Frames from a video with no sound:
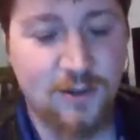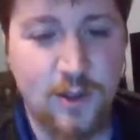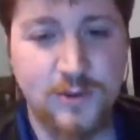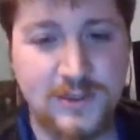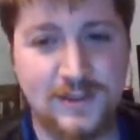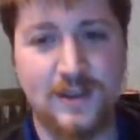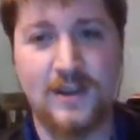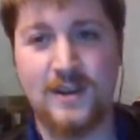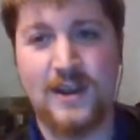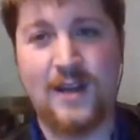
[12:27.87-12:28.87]
I think the
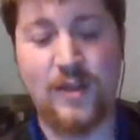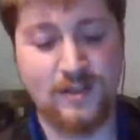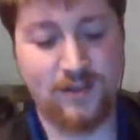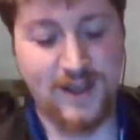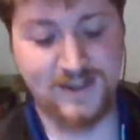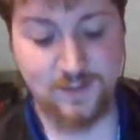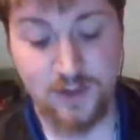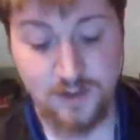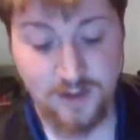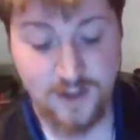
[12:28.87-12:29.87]
line's completely off.
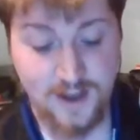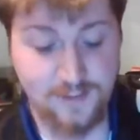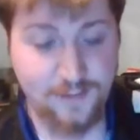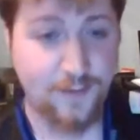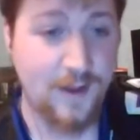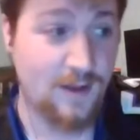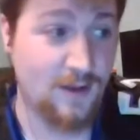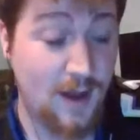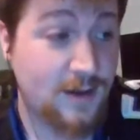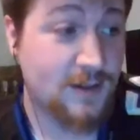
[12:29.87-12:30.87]

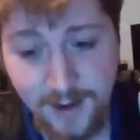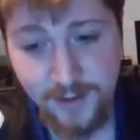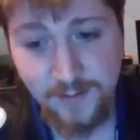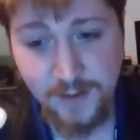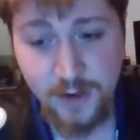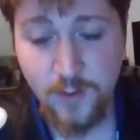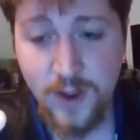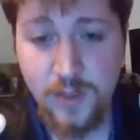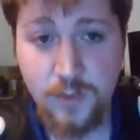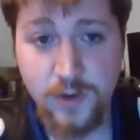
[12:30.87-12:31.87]
Honestly, like, I don't even know
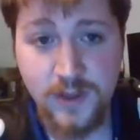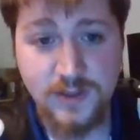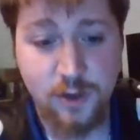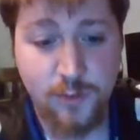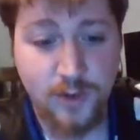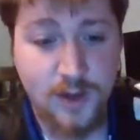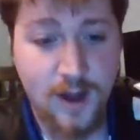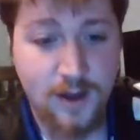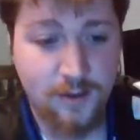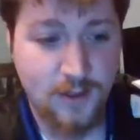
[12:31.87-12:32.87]
why the bookies opened
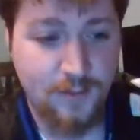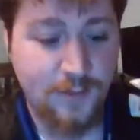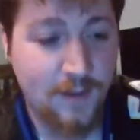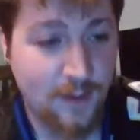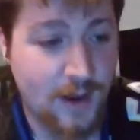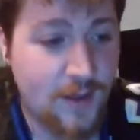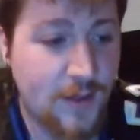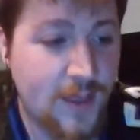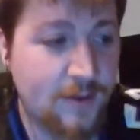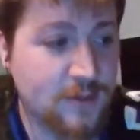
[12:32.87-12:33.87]
Connolly the favorite. I
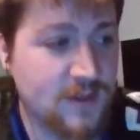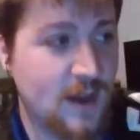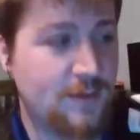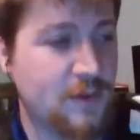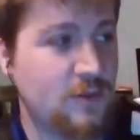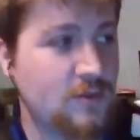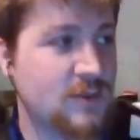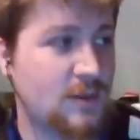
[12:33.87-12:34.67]
thought that was off too.